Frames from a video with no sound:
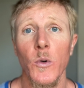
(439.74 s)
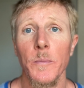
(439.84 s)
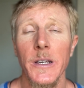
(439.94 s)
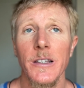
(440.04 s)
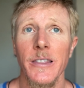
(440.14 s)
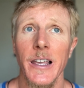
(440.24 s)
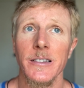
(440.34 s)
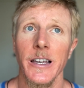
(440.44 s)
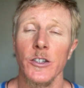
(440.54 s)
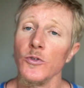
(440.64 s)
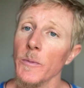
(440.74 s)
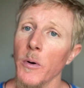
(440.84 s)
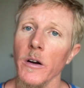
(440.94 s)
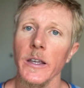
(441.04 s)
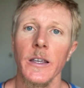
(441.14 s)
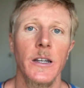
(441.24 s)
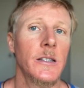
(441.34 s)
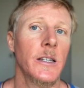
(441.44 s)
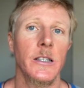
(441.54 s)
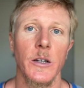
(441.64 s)
would be things like street parking in a
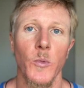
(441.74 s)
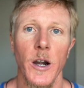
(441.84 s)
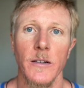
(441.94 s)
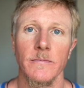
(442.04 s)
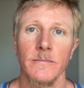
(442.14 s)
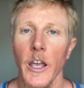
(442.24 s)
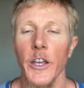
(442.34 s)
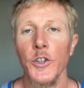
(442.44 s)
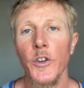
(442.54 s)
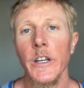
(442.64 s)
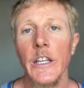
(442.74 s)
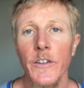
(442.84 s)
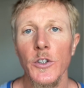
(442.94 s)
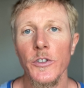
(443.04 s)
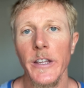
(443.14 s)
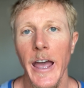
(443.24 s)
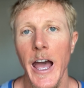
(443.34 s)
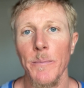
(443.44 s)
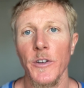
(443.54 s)
city somewhere. You can even use the app